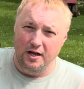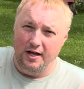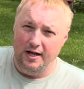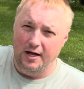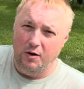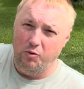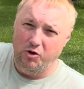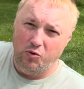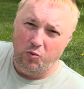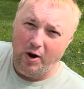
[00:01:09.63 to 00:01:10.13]

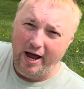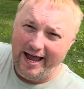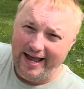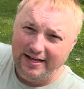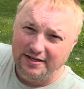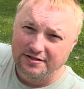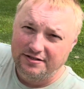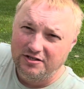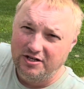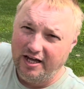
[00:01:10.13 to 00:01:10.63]
with
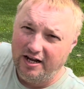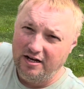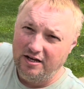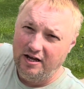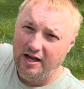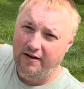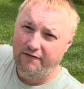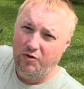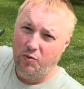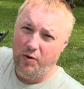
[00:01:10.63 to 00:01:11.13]
wax. You
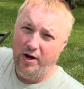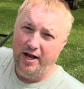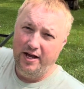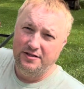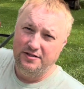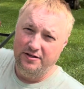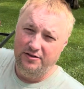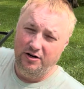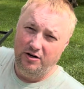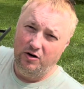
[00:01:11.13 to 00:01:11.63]
gotta have the
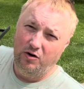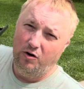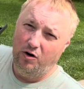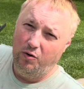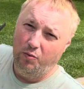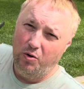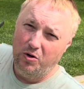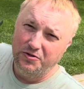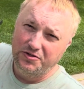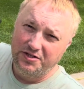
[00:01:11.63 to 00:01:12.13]
wax in there
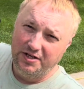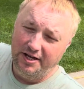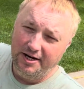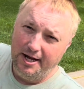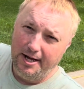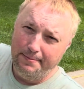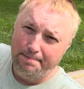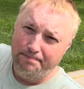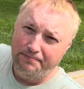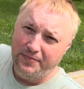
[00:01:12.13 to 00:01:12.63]
or it won't set
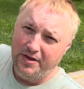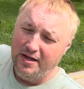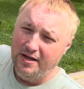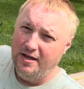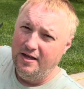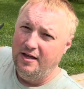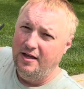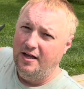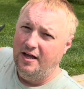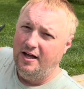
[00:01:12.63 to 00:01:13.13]
up.
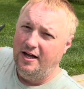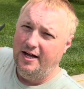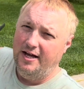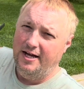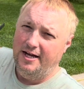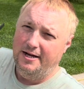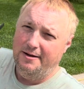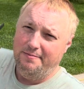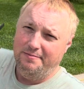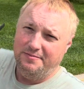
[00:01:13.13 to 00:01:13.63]

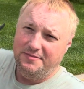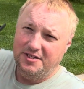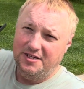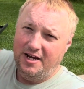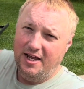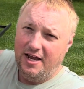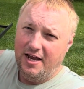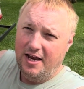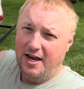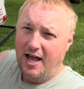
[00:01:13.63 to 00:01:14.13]

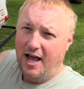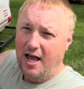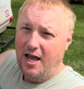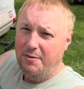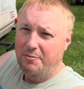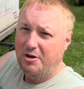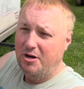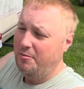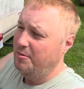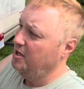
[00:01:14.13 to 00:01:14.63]
Today I am gonna be